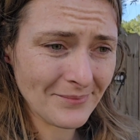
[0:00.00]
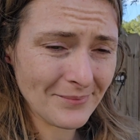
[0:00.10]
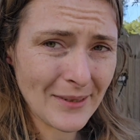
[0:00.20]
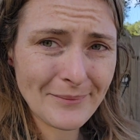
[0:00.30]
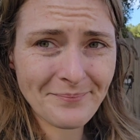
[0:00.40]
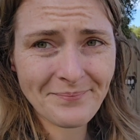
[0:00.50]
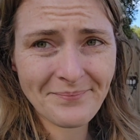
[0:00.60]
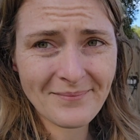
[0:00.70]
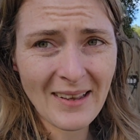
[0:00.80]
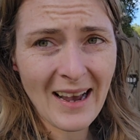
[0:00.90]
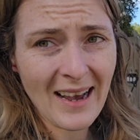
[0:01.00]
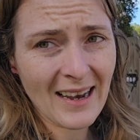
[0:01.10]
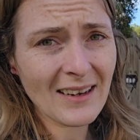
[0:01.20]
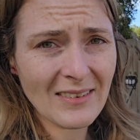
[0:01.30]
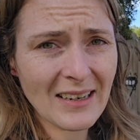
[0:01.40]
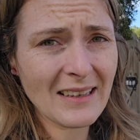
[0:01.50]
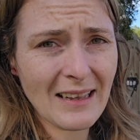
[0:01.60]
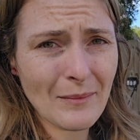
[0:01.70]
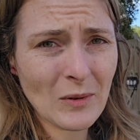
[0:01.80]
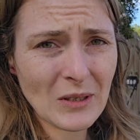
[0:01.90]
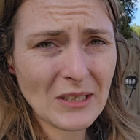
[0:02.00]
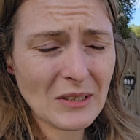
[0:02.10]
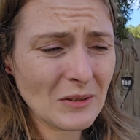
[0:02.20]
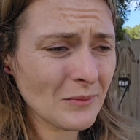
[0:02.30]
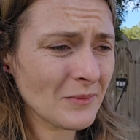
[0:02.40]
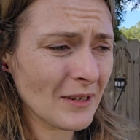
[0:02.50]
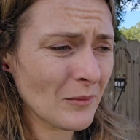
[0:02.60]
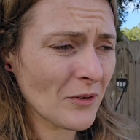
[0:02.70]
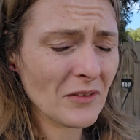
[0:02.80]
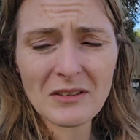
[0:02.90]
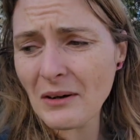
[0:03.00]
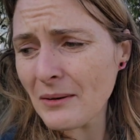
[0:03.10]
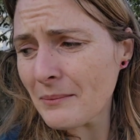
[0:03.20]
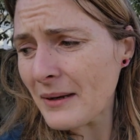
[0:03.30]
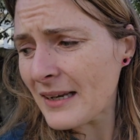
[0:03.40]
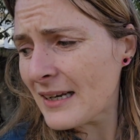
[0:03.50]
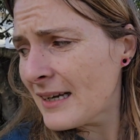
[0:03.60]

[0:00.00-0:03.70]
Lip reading: But I've got a lot more to do, a lot more of this garden bed.